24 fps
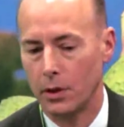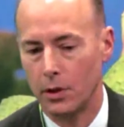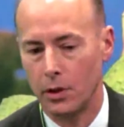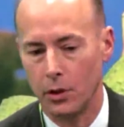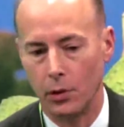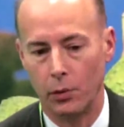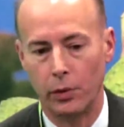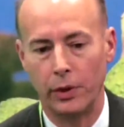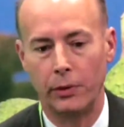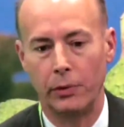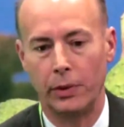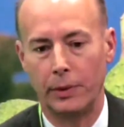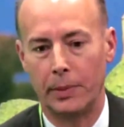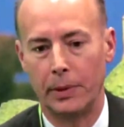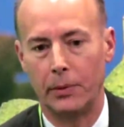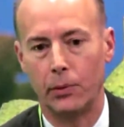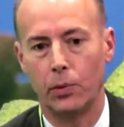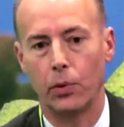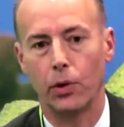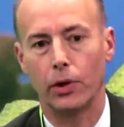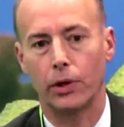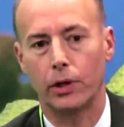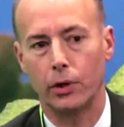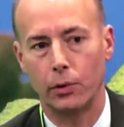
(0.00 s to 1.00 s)
we've been
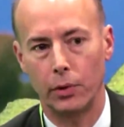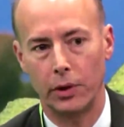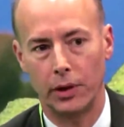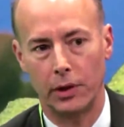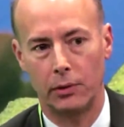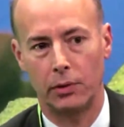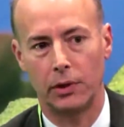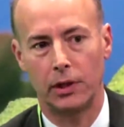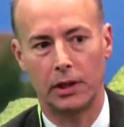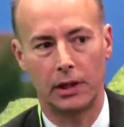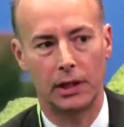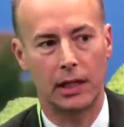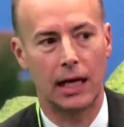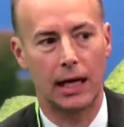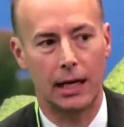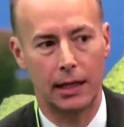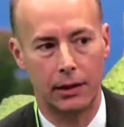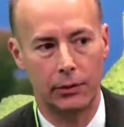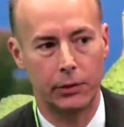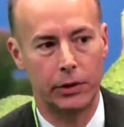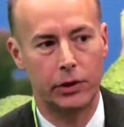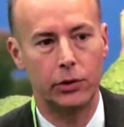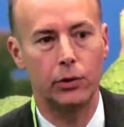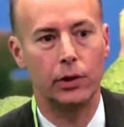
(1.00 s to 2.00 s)
working with a
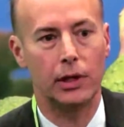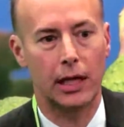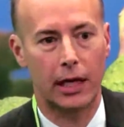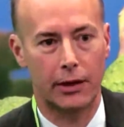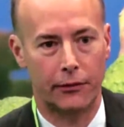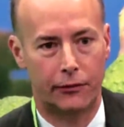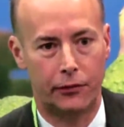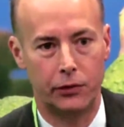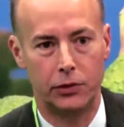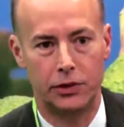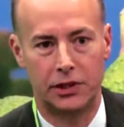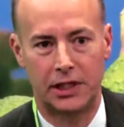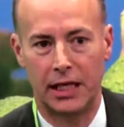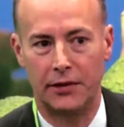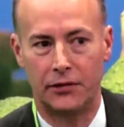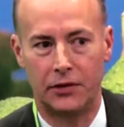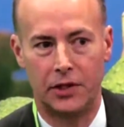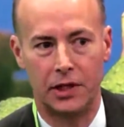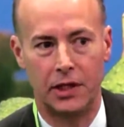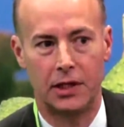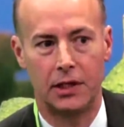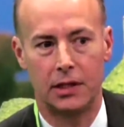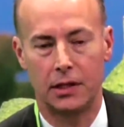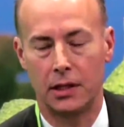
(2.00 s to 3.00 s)
lot, we do a lot of food
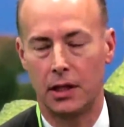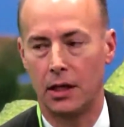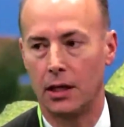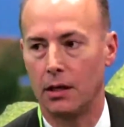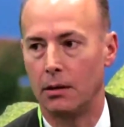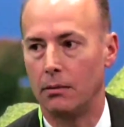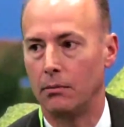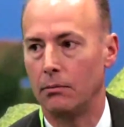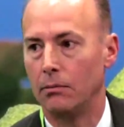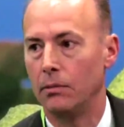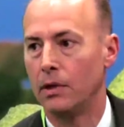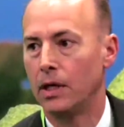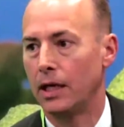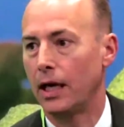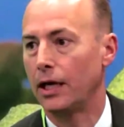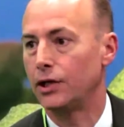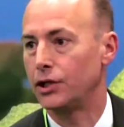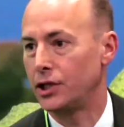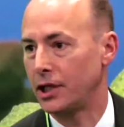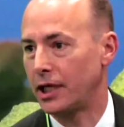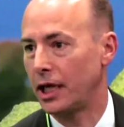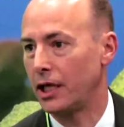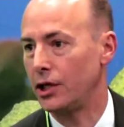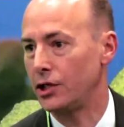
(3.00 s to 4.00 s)
safety
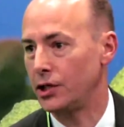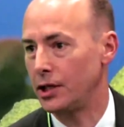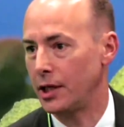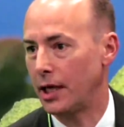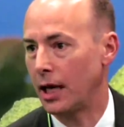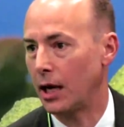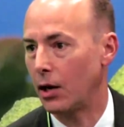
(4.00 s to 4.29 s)
education and